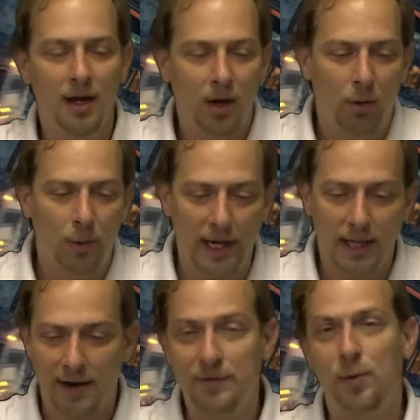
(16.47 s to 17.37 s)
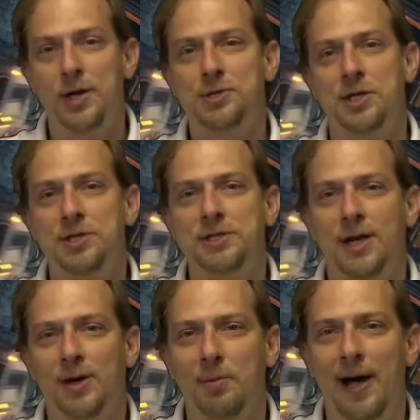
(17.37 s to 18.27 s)
We get a lot of questions
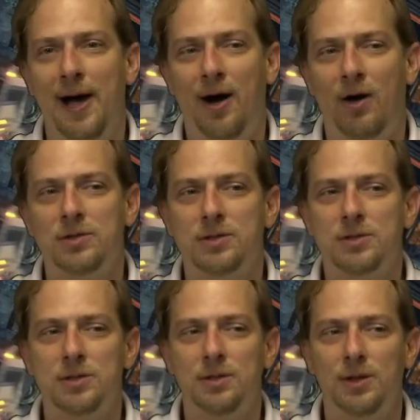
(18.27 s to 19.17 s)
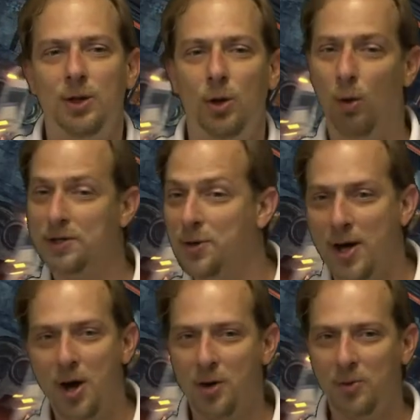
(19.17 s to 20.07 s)
here about what's
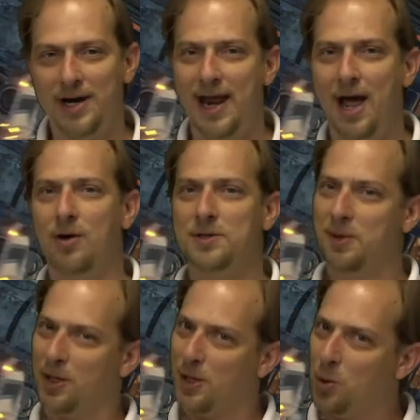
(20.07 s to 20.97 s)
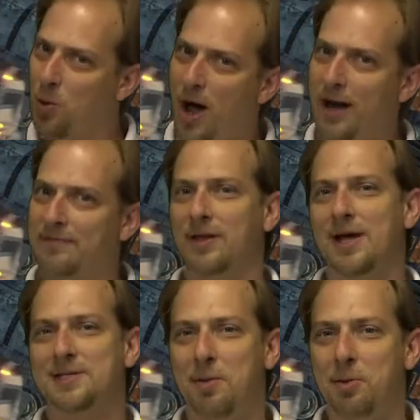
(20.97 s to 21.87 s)
going on right now. It's been a little quiet for the
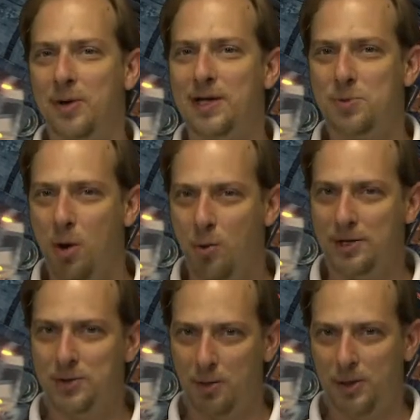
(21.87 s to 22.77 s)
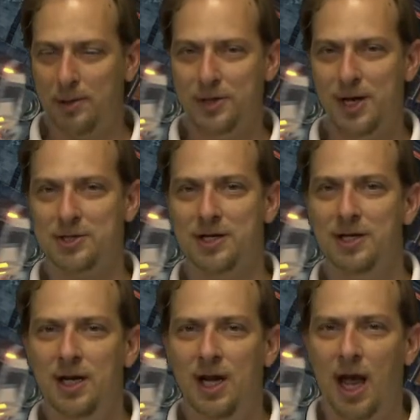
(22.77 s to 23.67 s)
last couple of weeks while we do our pre-production,
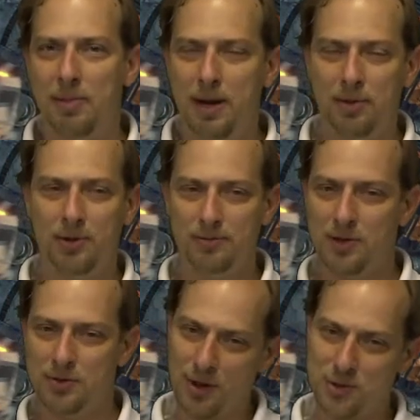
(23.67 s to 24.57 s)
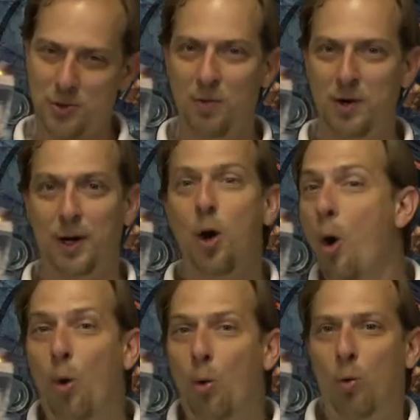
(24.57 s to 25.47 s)
and people are sort of wondering,
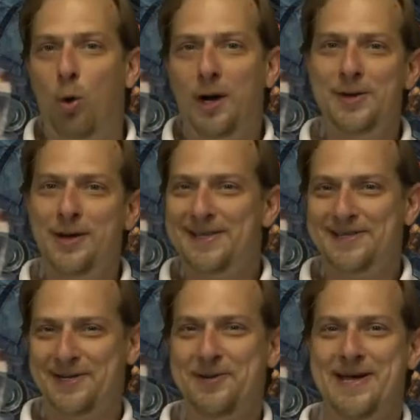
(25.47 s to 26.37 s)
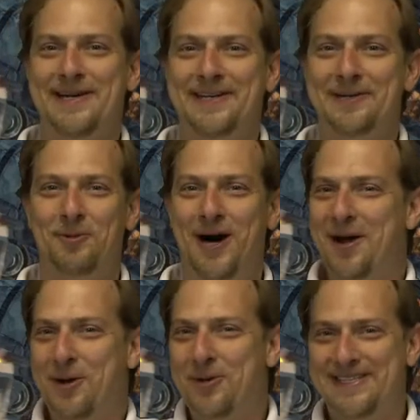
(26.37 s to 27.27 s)
what are you guys doing? Why
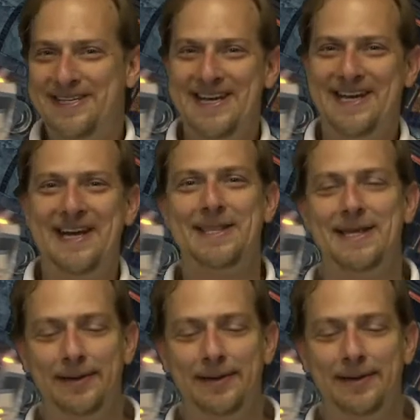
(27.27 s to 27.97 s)
aren't we seeing anything?